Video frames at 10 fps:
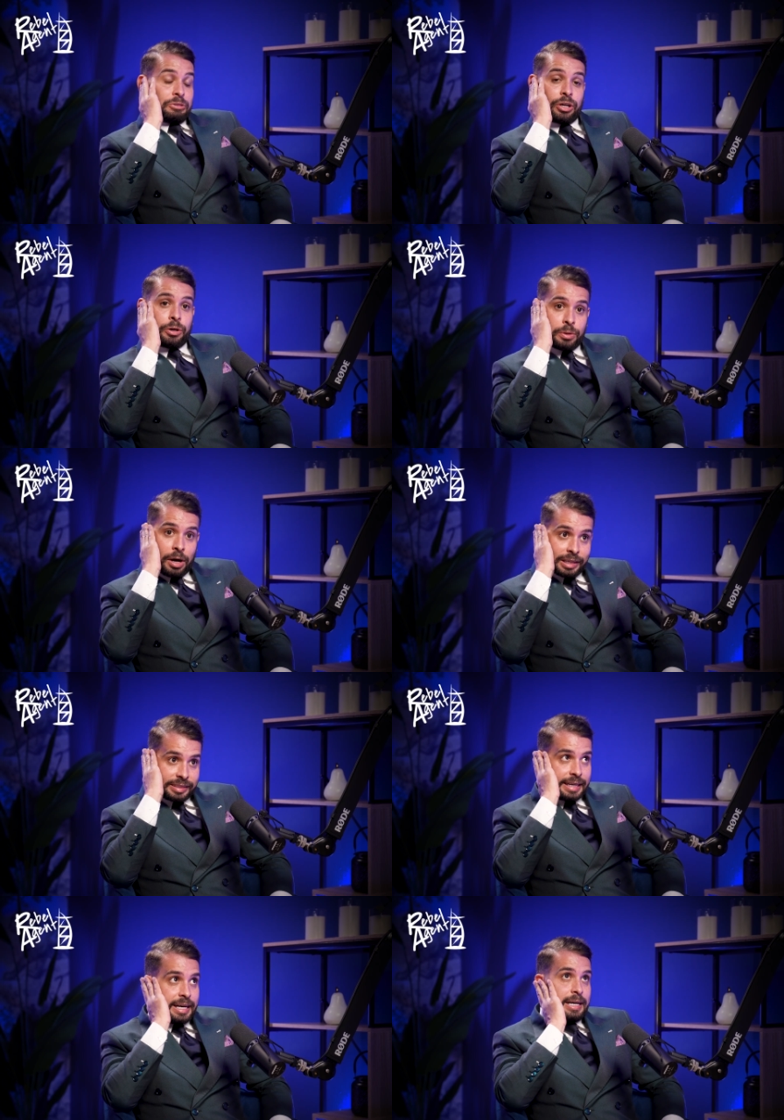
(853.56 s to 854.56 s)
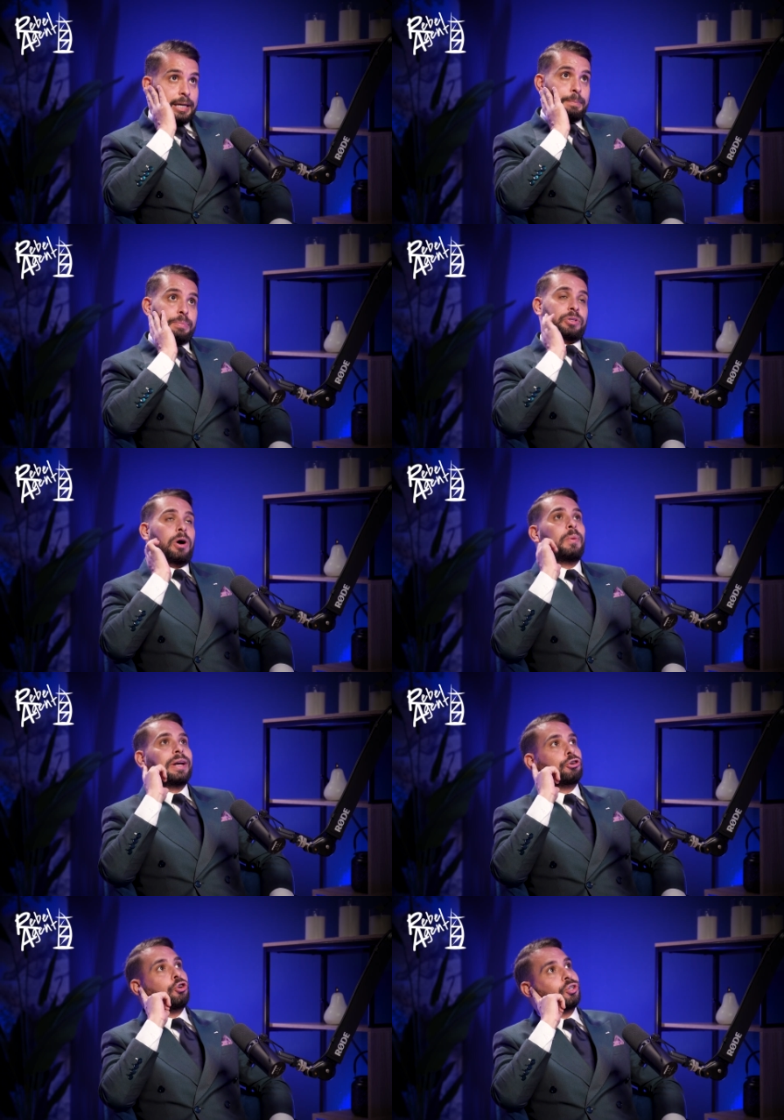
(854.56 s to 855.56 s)
so I set it up. So I
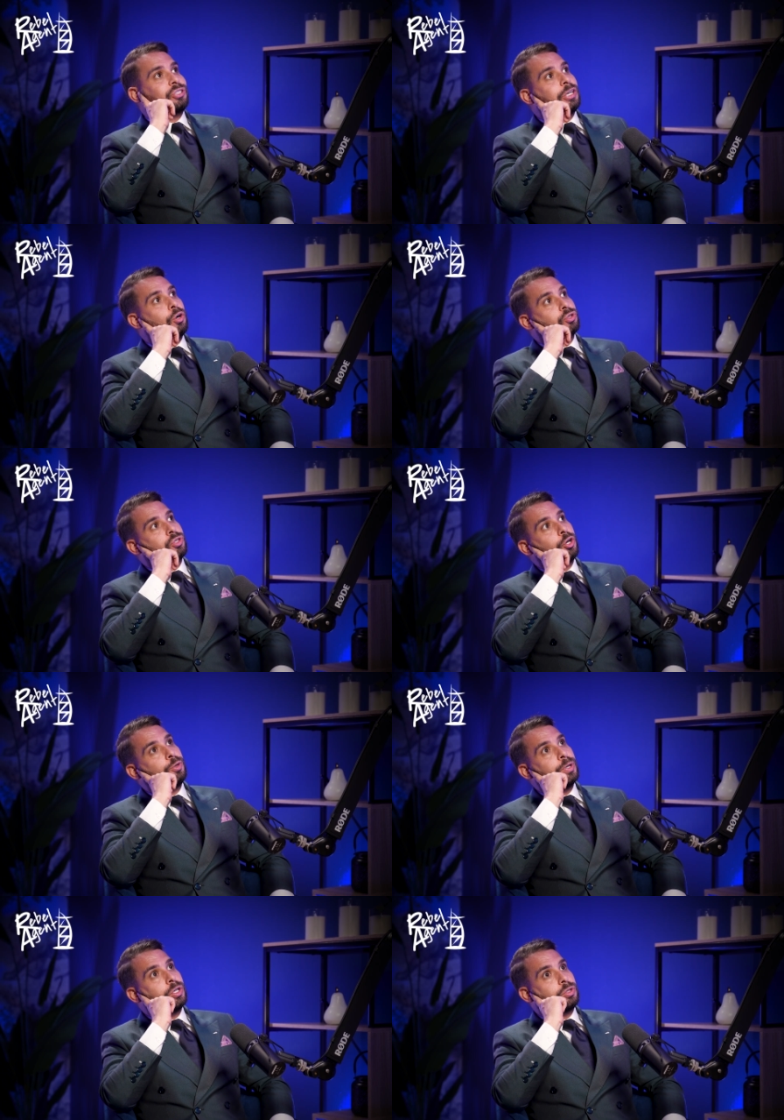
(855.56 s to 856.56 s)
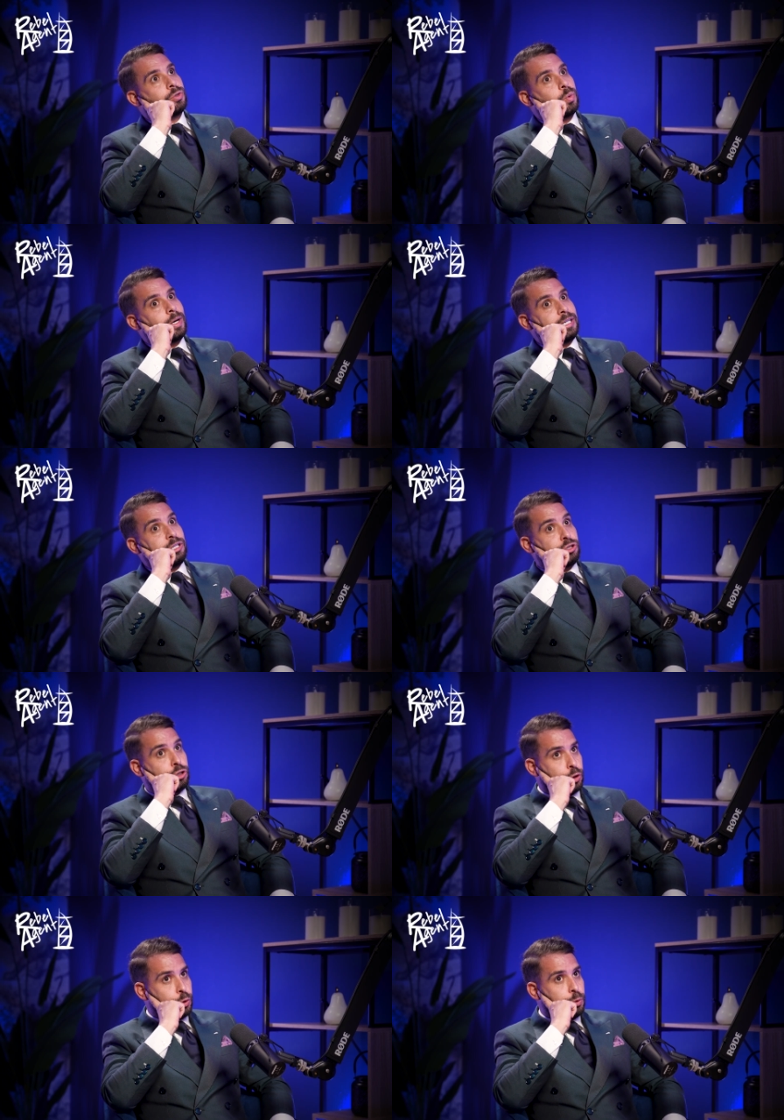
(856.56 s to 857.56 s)
went across in October
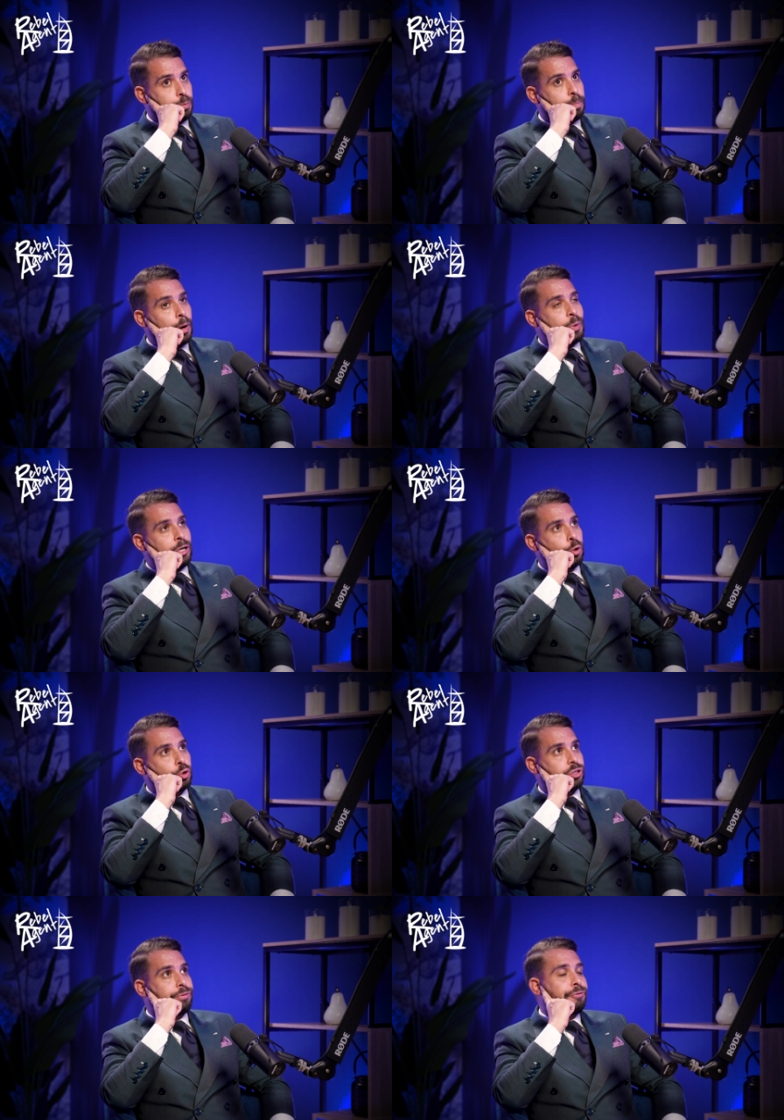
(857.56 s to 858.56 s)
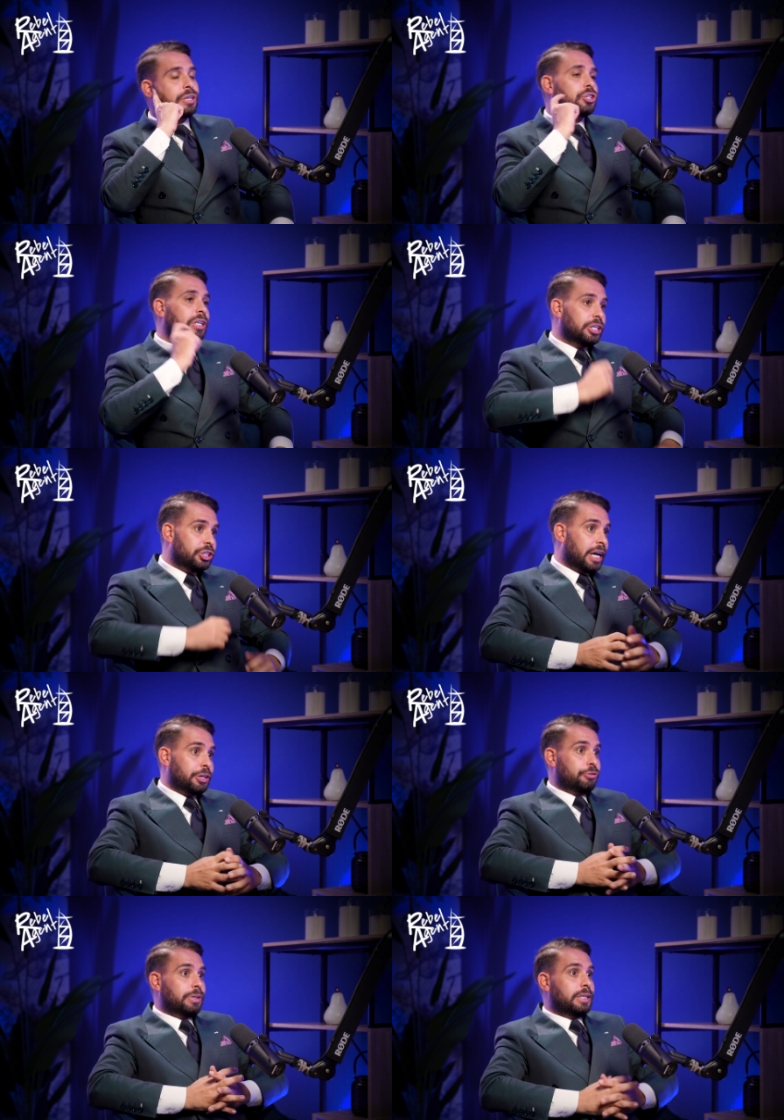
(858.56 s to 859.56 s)
22, but we launched officially
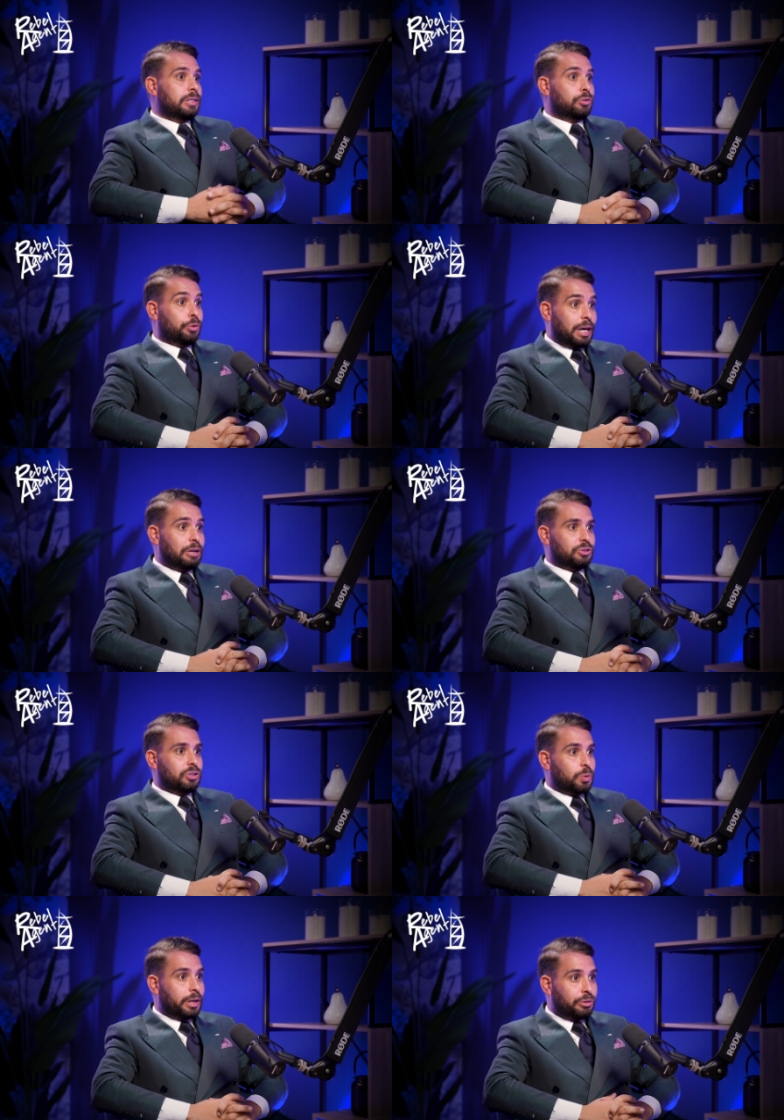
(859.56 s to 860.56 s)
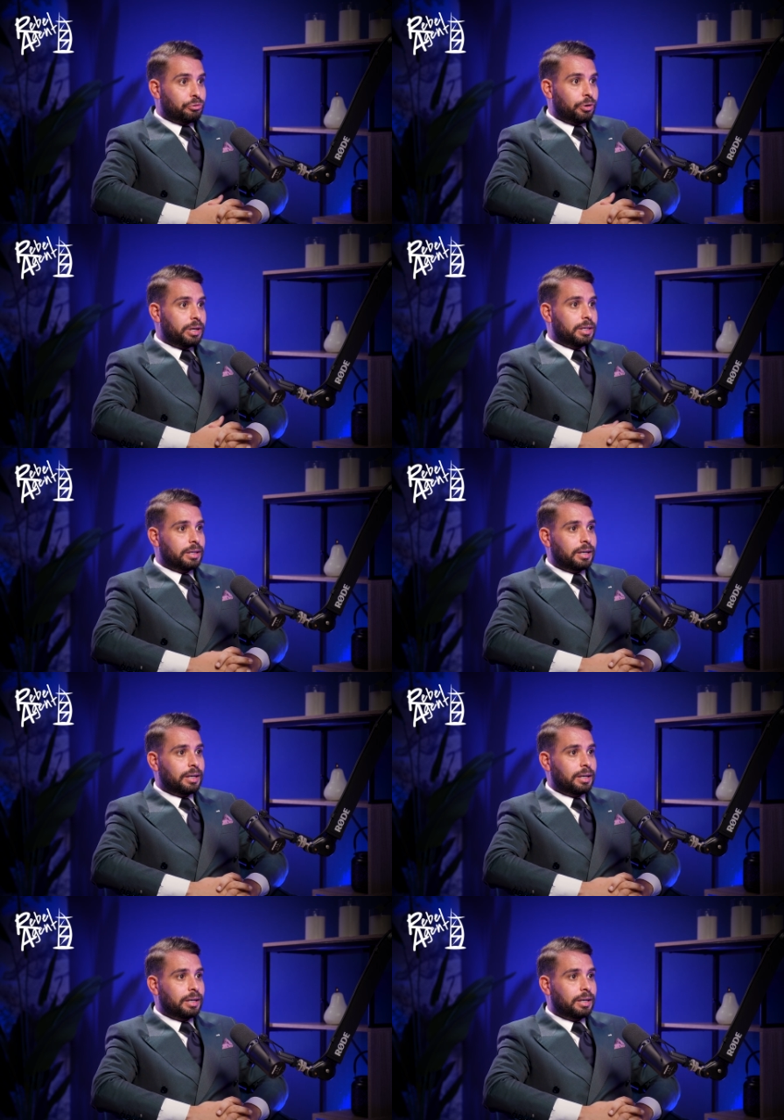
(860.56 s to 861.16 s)
January 2023.